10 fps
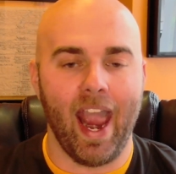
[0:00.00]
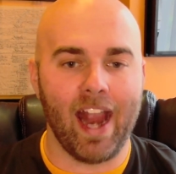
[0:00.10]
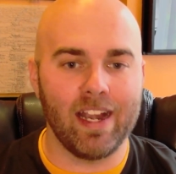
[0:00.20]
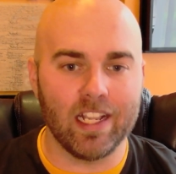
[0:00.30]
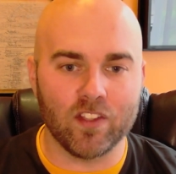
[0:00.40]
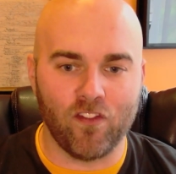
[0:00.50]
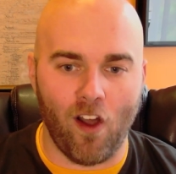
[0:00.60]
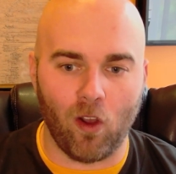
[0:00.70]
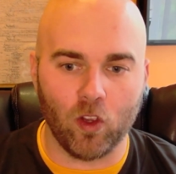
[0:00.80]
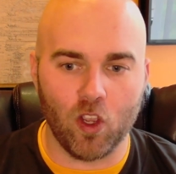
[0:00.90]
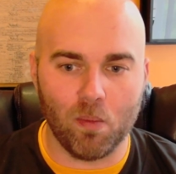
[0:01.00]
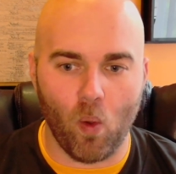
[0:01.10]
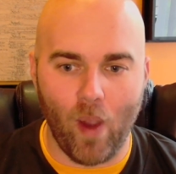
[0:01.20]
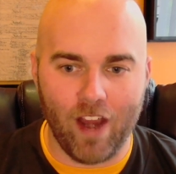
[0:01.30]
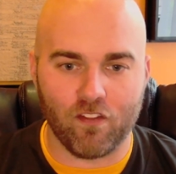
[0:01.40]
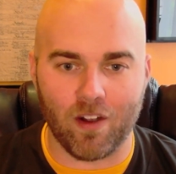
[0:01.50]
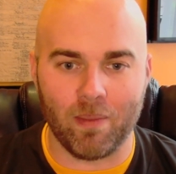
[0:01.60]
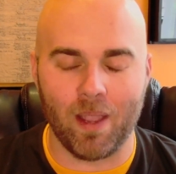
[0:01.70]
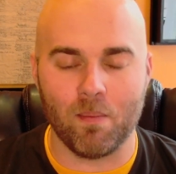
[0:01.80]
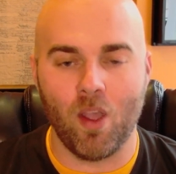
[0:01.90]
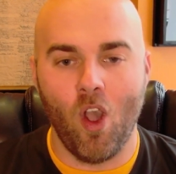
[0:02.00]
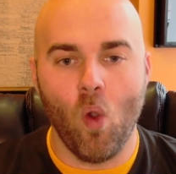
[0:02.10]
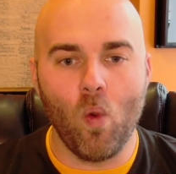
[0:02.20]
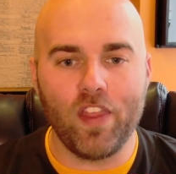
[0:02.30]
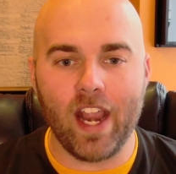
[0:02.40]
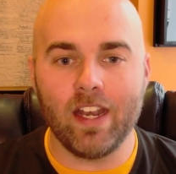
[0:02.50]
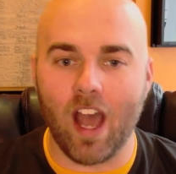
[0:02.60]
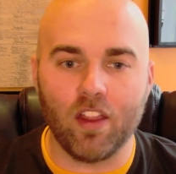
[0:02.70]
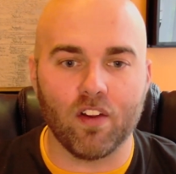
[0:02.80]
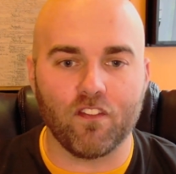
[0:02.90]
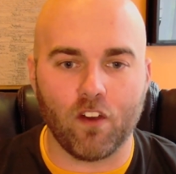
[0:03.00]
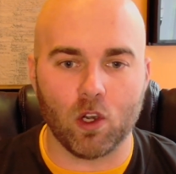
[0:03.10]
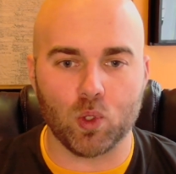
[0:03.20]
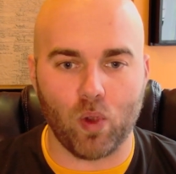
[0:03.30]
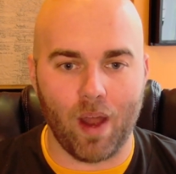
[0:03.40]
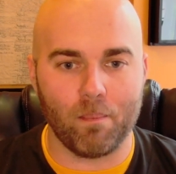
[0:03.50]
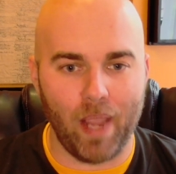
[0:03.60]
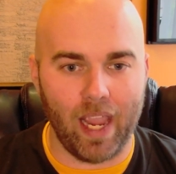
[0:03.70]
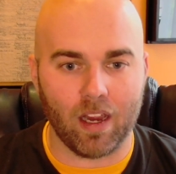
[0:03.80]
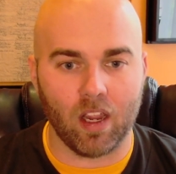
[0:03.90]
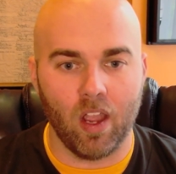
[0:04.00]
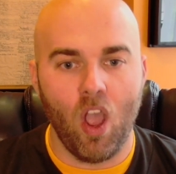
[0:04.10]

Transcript: and his volume away from him with another first-round pick.